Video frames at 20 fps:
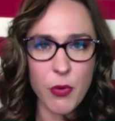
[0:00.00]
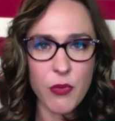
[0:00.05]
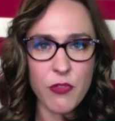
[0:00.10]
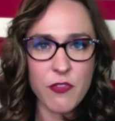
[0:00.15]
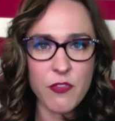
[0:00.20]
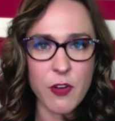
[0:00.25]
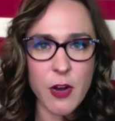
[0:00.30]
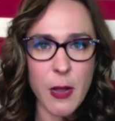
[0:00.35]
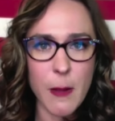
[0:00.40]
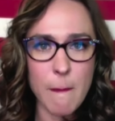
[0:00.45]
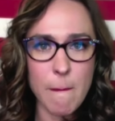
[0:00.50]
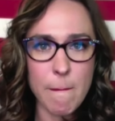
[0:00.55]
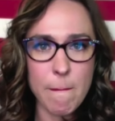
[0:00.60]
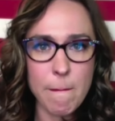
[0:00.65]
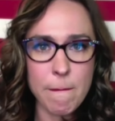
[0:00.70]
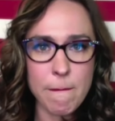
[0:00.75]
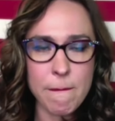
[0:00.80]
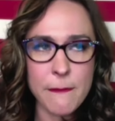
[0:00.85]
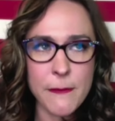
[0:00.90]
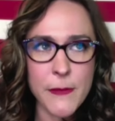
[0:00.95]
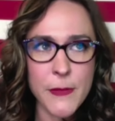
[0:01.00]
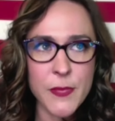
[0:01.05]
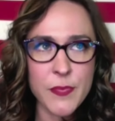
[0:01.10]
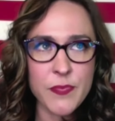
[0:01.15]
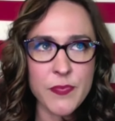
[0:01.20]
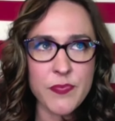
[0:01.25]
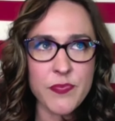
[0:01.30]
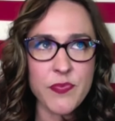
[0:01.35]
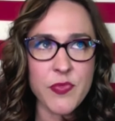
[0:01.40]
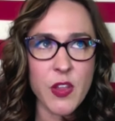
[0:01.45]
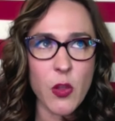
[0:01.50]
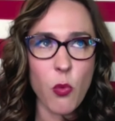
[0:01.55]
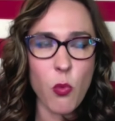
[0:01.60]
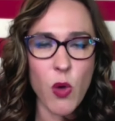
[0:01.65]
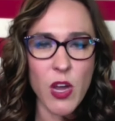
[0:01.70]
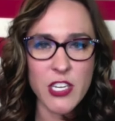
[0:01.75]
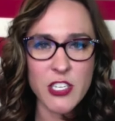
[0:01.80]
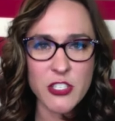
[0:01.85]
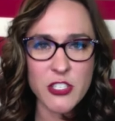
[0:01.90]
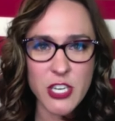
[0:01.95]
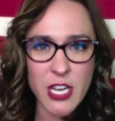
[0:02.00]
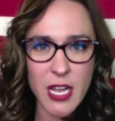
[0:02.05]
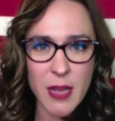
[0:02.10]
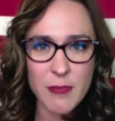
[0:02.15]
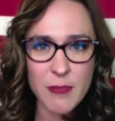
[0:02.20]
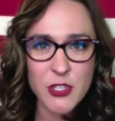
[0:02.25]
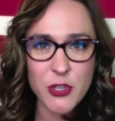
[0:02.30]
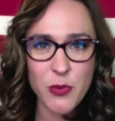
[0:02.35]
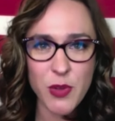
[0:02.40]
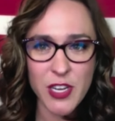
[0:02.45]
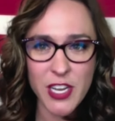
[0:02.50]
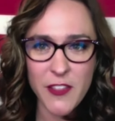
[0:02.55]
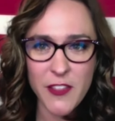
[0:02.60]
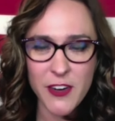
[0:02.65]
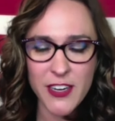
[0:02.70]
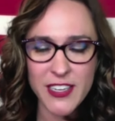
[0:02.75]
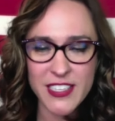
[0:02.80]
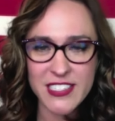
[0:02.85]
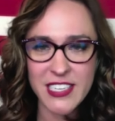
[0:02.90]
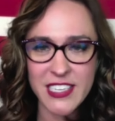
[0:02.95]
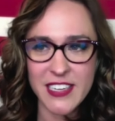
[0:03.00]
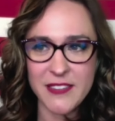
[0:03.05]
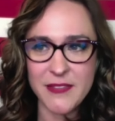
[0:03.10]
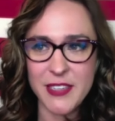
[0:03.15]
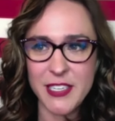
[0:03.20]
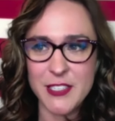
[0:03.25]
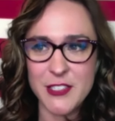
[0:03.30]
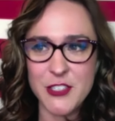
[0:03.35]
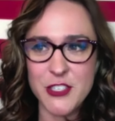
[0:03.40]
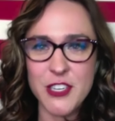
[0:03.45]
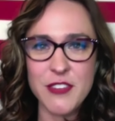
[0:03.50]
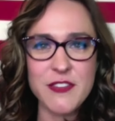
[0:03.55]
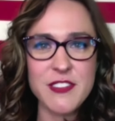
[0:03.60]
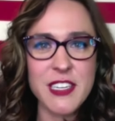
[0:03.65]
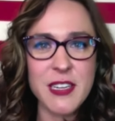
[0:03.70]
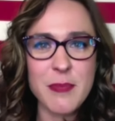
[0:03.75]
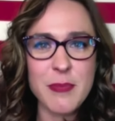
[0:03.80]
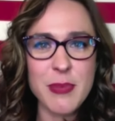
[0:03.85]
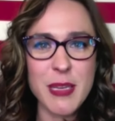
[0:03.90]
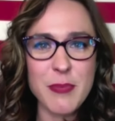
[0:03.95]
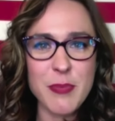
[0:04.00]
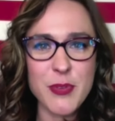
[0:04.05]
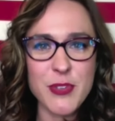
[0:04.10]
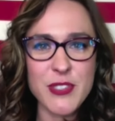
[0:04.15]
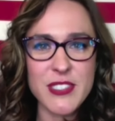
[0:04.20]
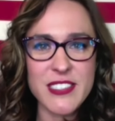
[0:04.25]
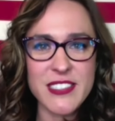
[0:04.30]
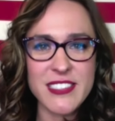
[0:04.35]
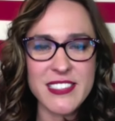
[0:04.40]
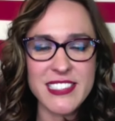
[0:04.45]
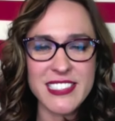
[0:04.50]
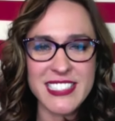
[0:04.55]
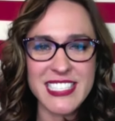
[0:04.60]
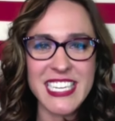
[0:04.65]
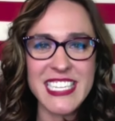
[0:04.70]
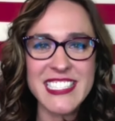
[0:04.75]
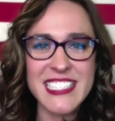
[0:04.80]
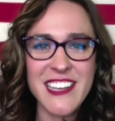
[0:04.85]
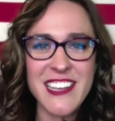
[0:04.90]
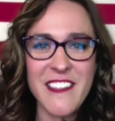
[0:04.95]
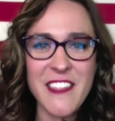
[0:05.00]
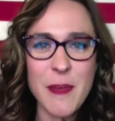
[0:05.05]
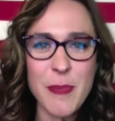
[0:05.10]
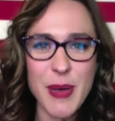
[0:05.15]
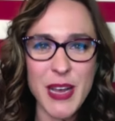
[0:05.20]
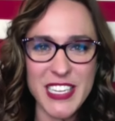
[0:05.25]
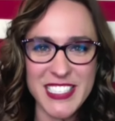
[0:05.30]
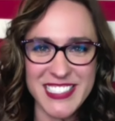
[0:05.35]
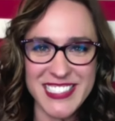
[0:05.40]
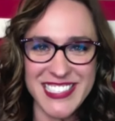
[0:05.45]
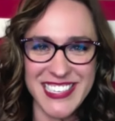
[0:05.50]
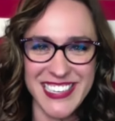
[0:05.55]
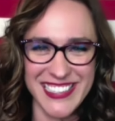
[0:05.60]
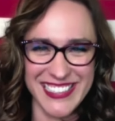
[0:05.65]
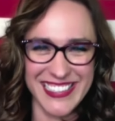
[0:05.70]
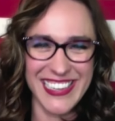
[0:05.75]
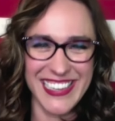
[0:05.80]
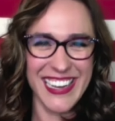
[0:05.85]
people from one job to another. It's like he's shifting people's seats on the bus.